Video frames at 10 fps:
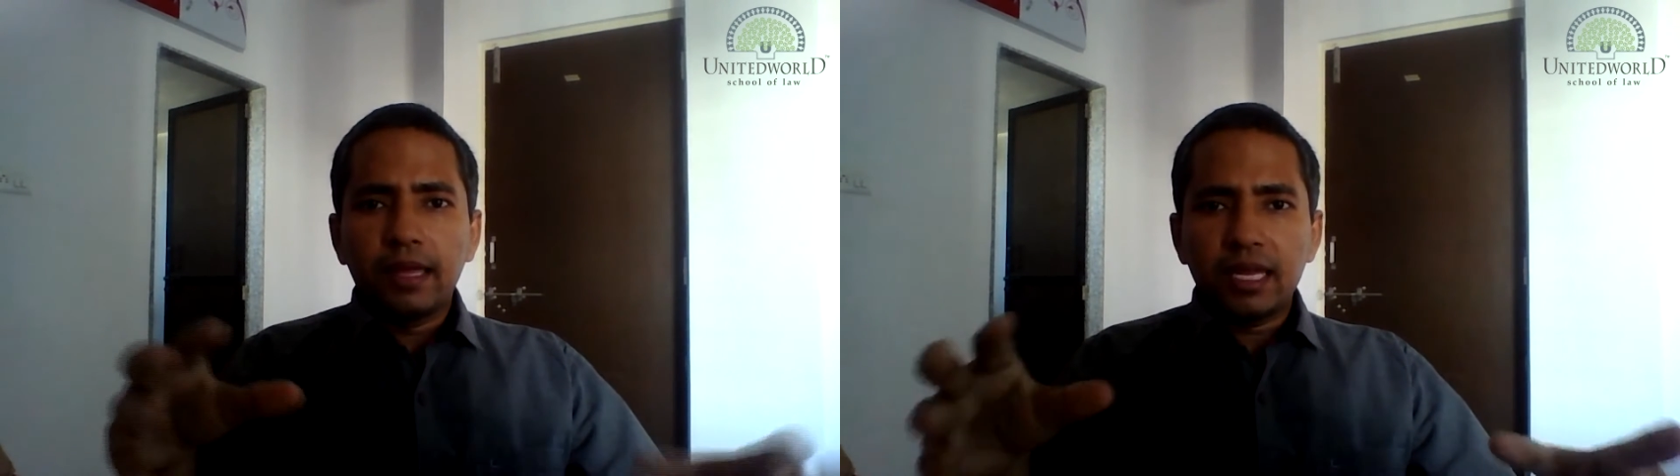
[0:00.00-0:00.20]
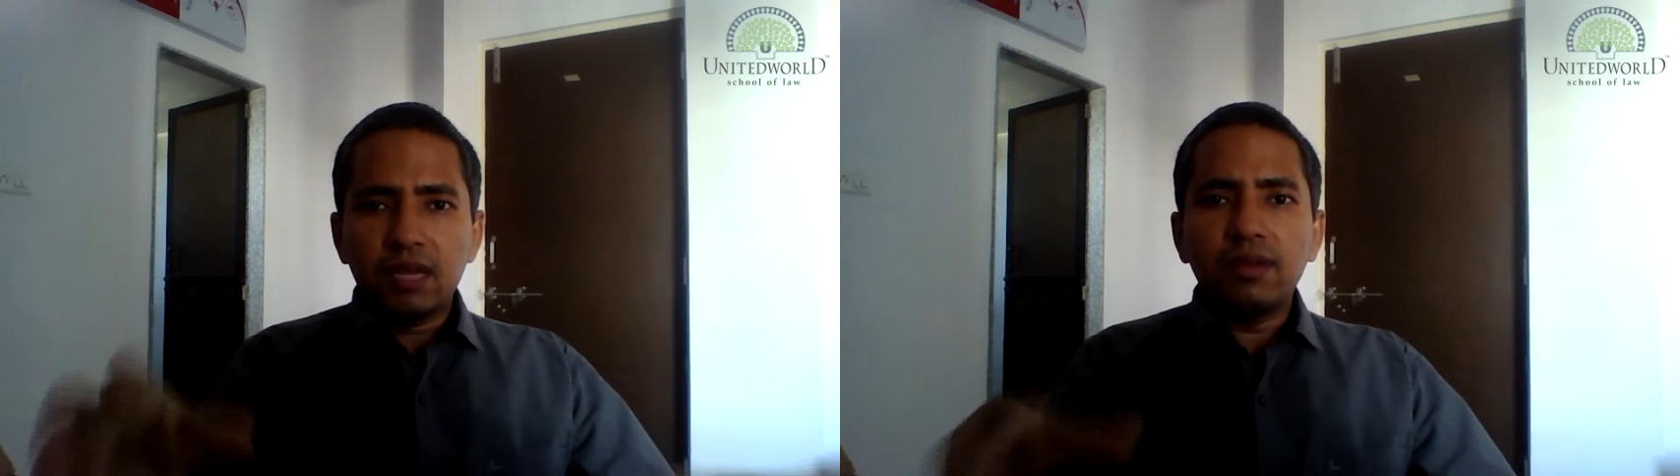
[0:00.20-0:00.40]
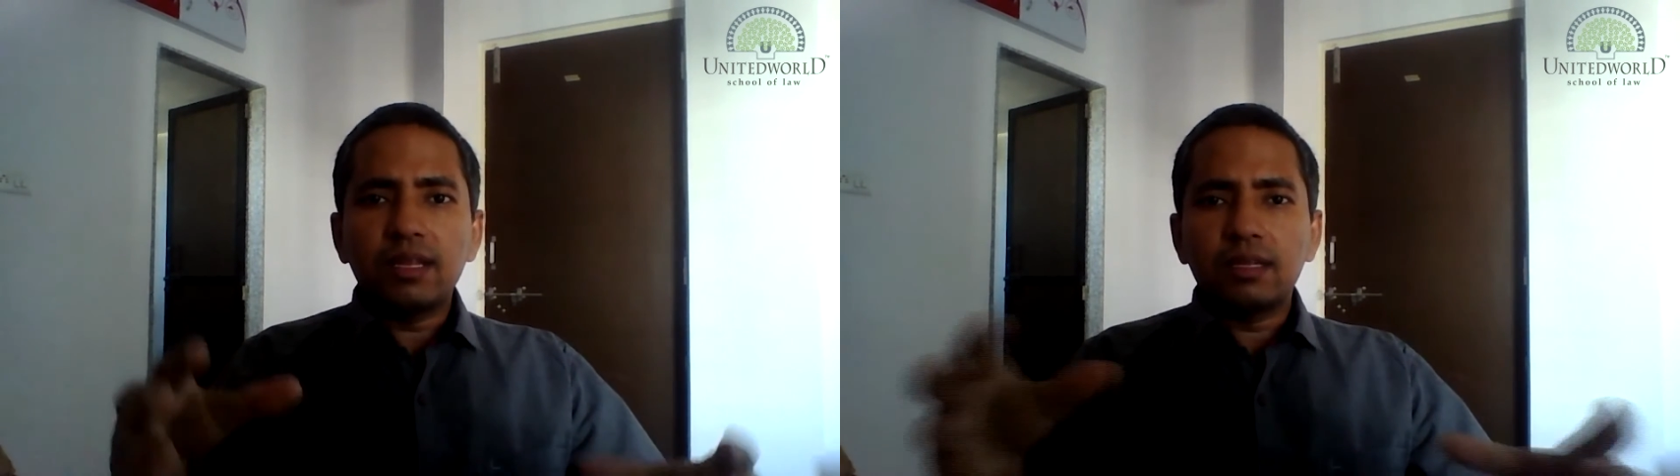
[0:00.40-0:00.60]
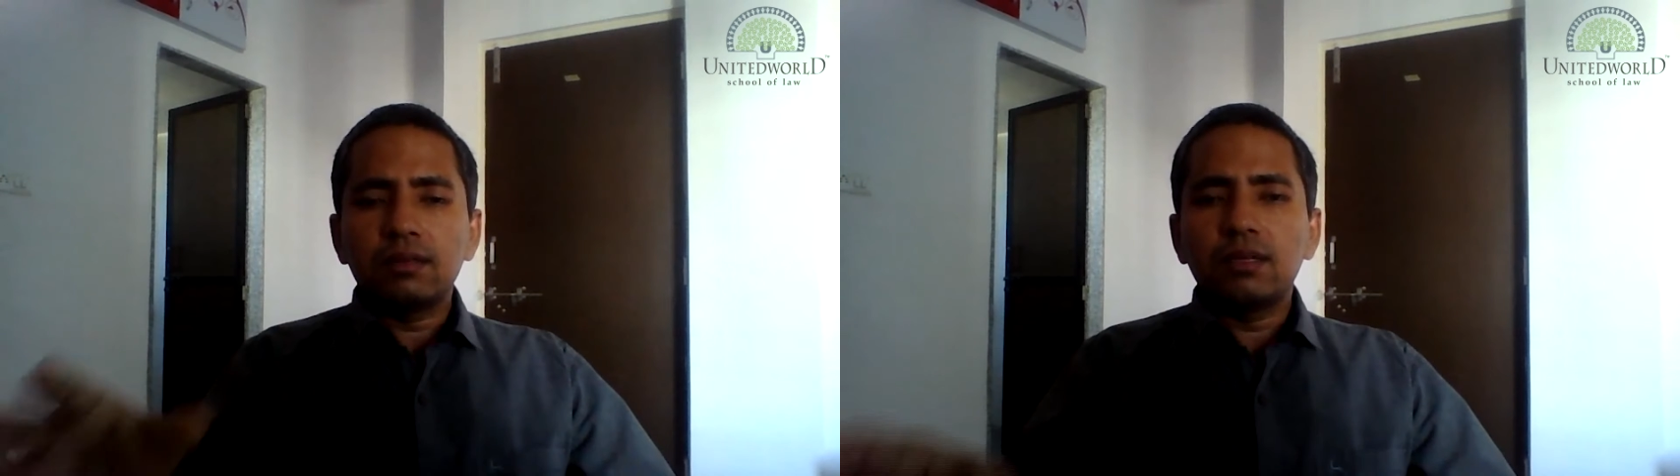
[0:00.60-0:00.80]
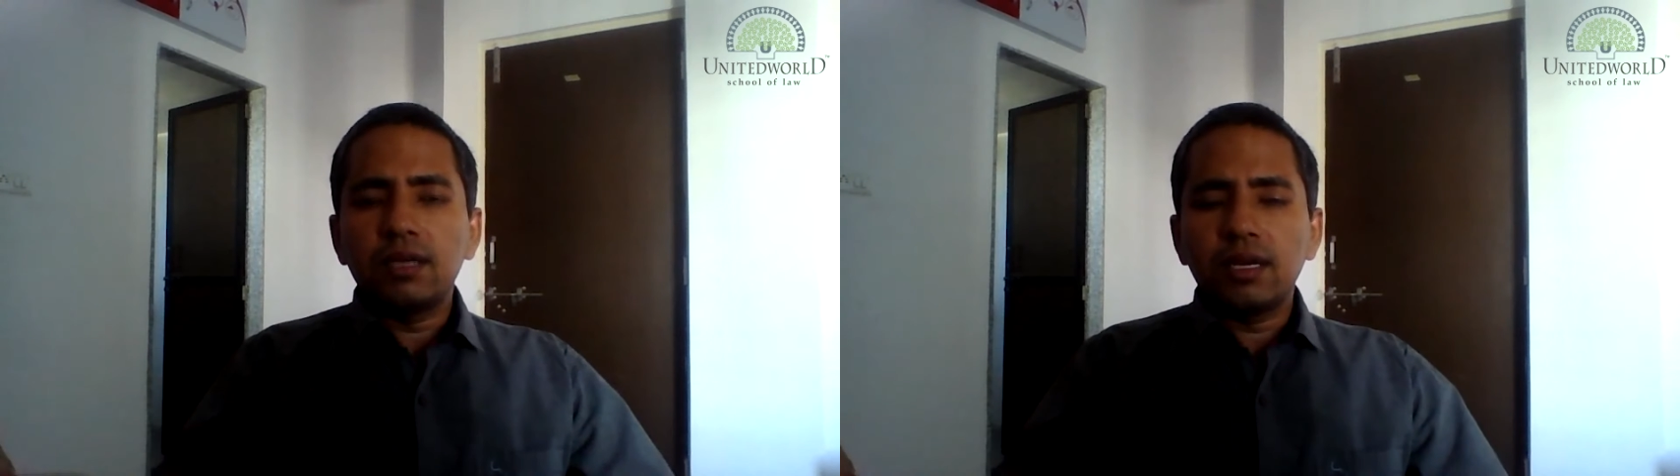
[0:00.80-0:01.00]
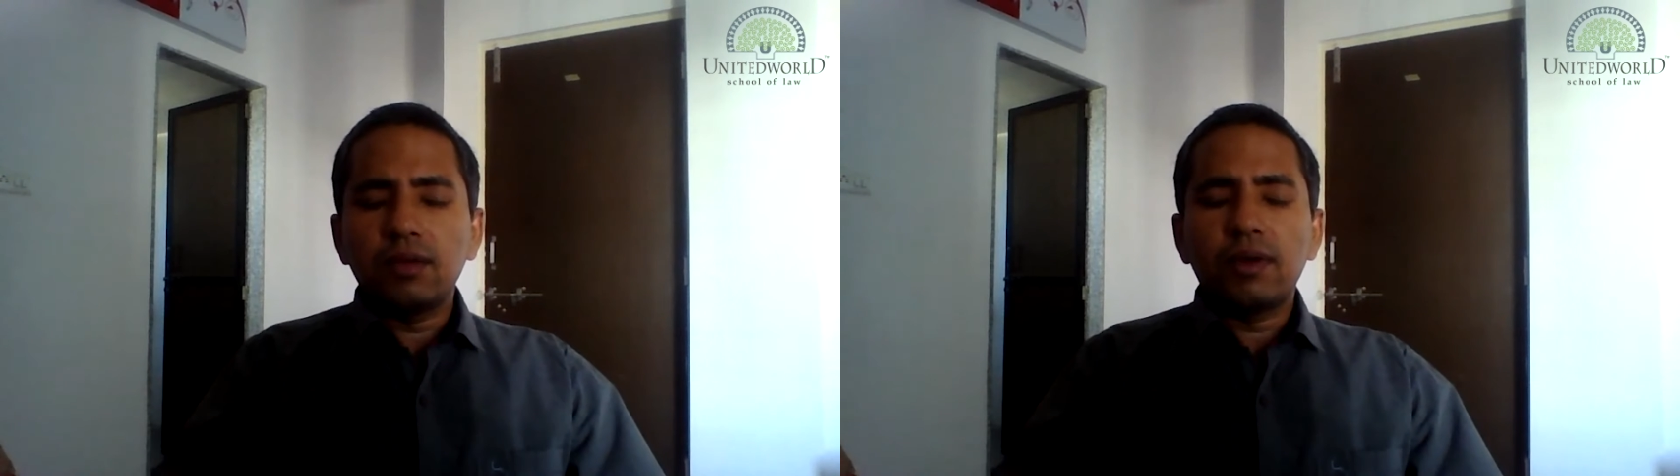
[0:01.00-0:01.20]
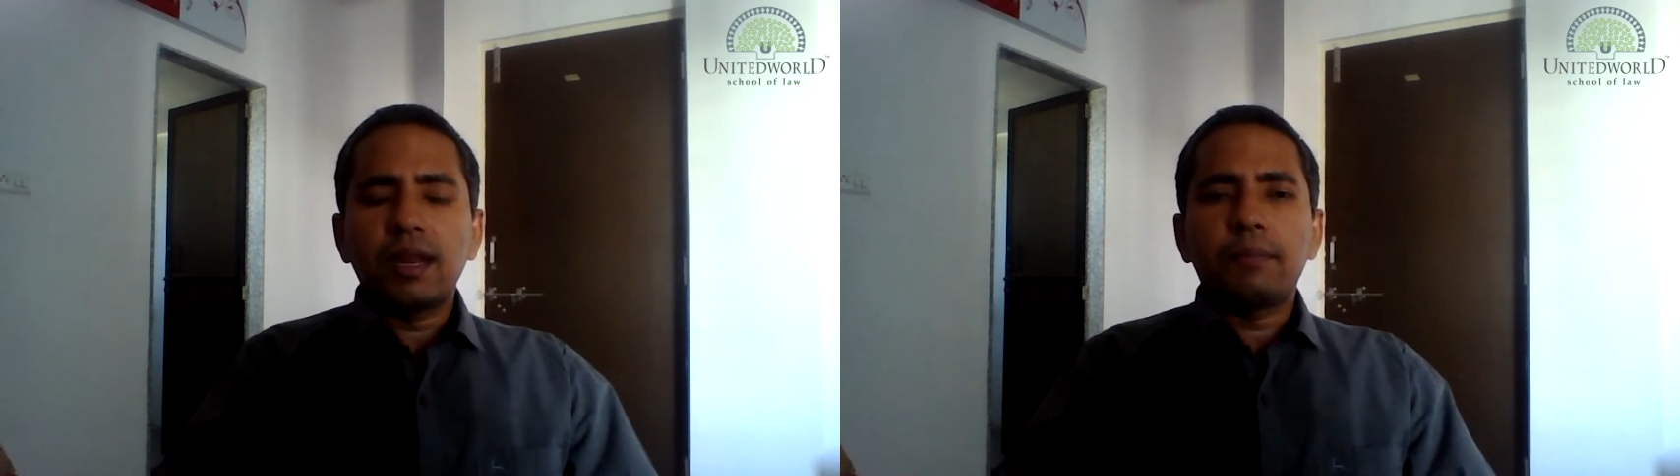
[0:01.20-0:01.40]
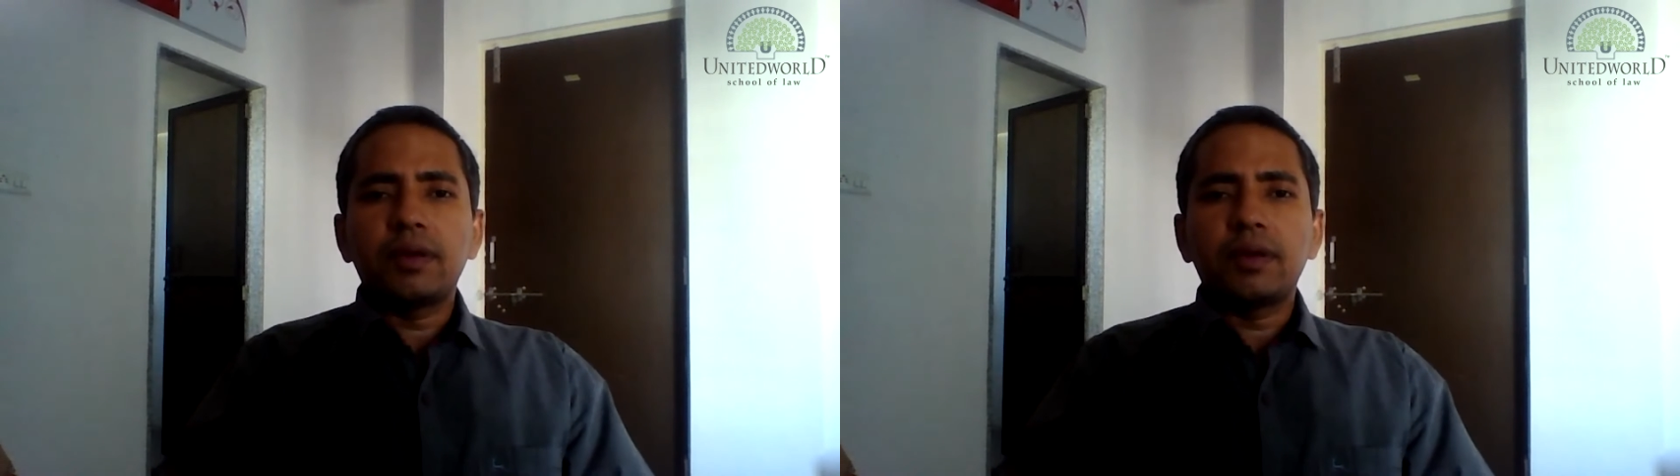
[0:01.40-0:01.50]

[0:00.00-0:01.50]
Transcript: even a